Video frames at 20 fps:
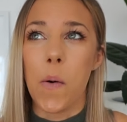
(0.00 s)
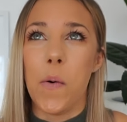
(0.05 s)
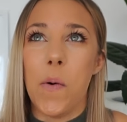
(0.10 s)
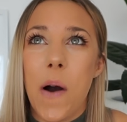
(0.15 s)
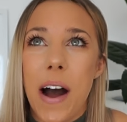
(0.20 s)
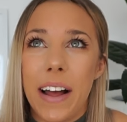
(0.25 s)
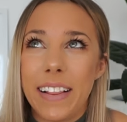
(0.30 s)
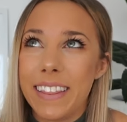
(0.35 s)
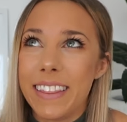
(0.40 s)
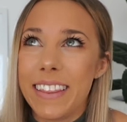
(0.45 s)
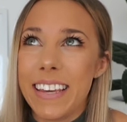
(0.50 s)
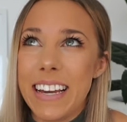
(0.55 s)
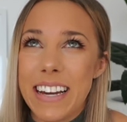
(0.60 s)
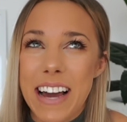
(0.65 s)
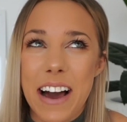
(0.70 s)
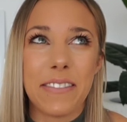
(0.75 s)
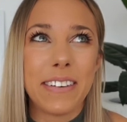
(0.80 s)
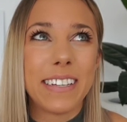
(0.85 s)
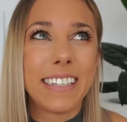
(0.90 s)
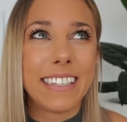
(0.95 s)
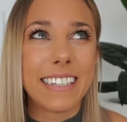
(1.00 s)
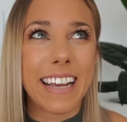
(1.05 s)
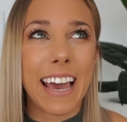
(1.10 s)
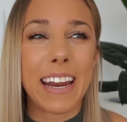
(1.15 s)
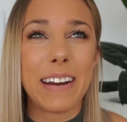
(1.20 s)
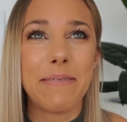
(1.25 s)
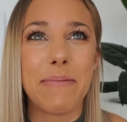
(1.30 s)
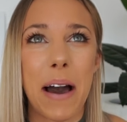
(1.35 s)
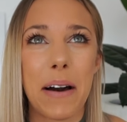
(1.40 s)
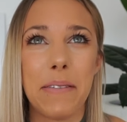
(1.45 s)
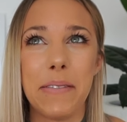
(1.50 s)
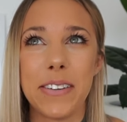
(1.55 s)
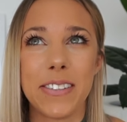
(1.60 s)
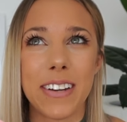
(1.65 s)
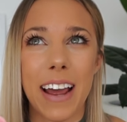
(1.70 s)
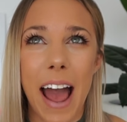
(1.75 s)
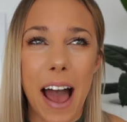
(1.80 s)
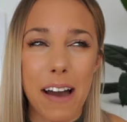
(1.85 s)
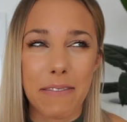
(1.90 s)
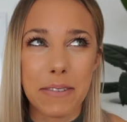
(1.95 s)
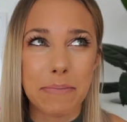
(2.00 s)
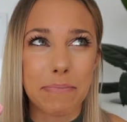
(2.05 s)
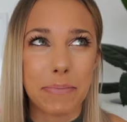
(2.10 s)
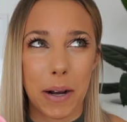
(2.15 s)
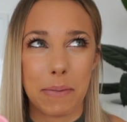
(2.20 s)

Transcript: One thing I was scared about, which I haven't